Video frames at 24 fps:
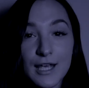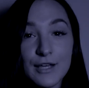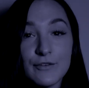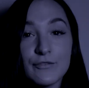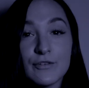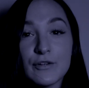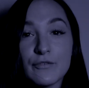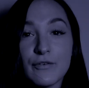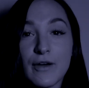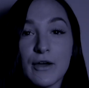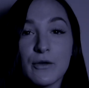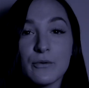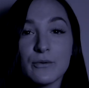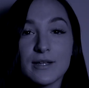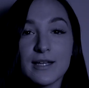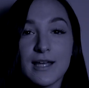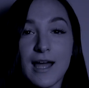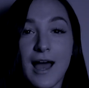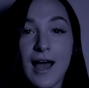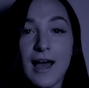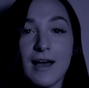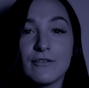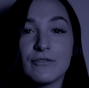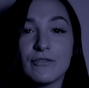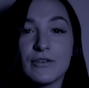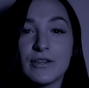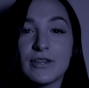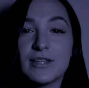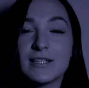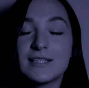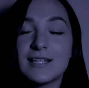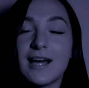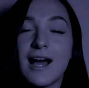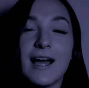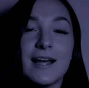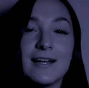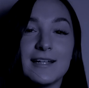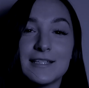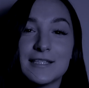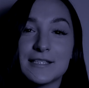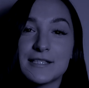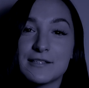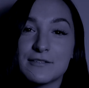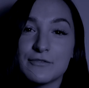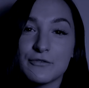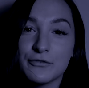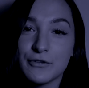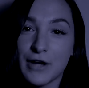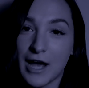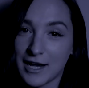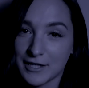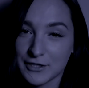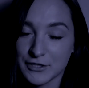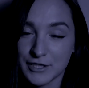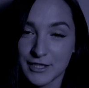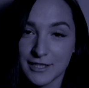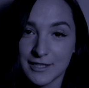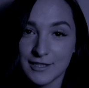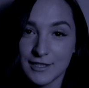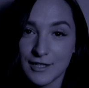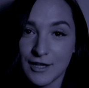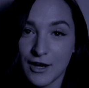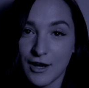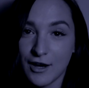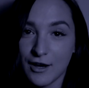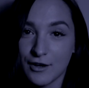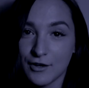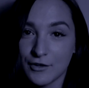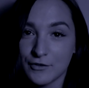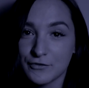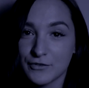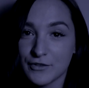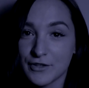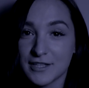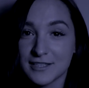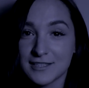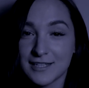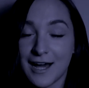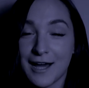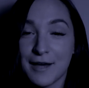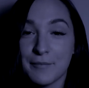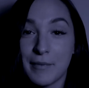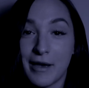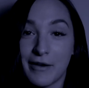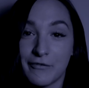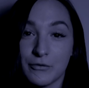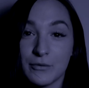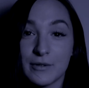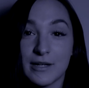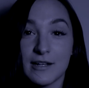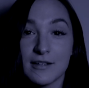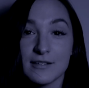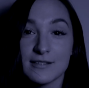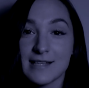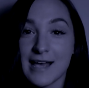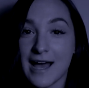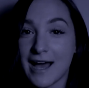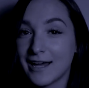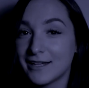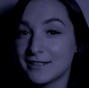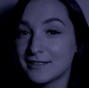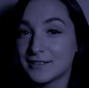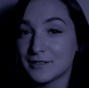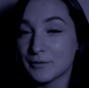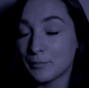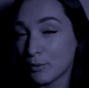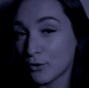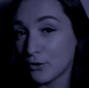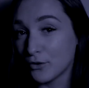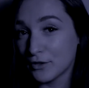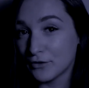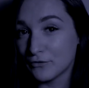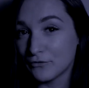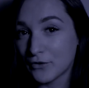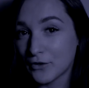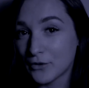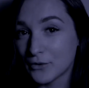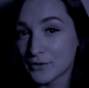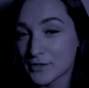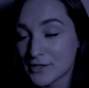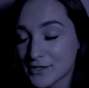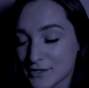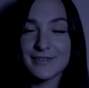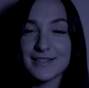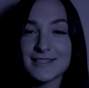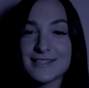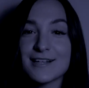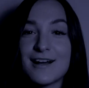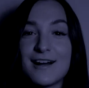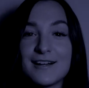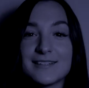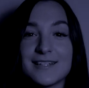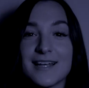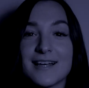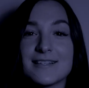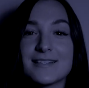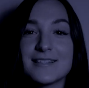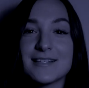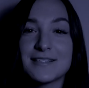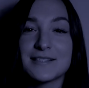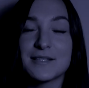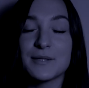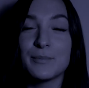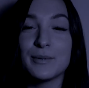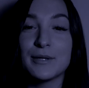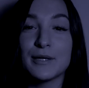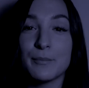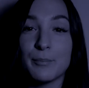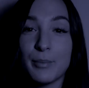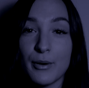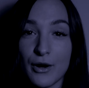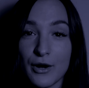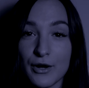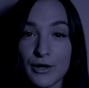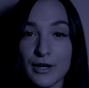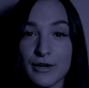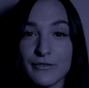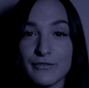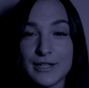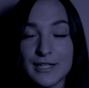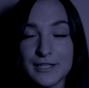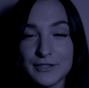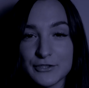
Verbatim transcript: Even if I only have the tiniest fraction of the time everyone else had to pull in votes. This contest is to be a part of an